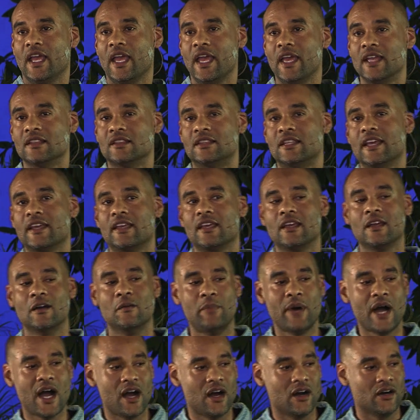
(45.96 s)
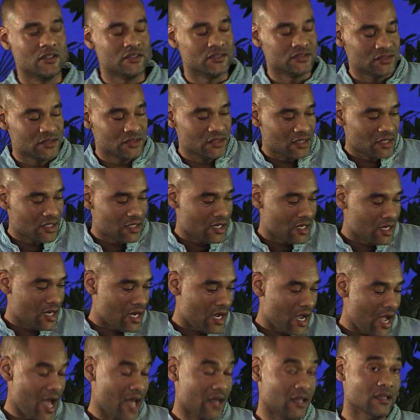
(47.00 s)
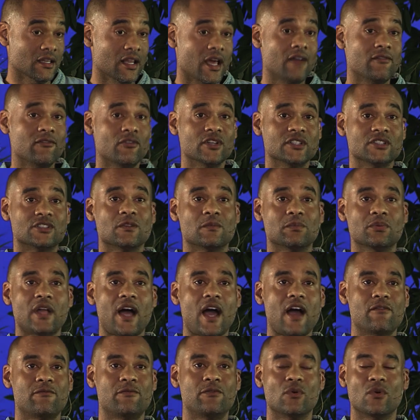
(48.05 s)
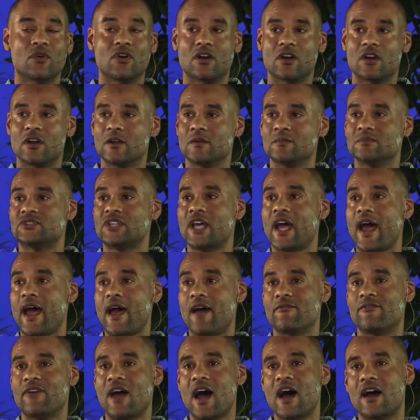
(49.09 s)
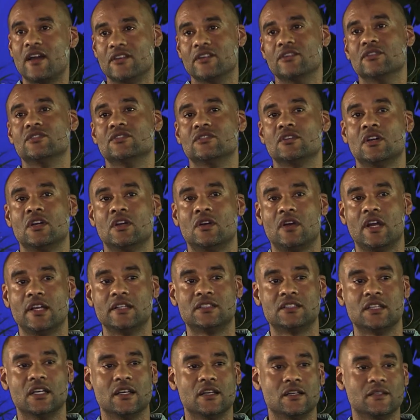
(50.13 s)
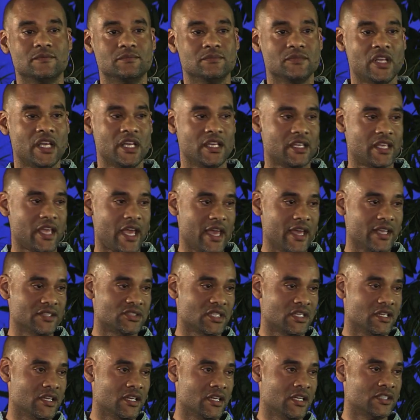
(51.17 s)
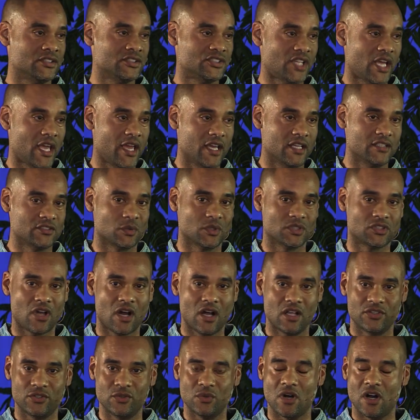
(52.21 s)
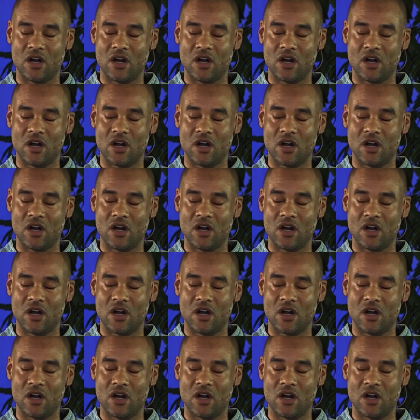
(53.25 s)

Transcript: in thinking about how to leverage the platform to add value, right, to engage in an exchange with all you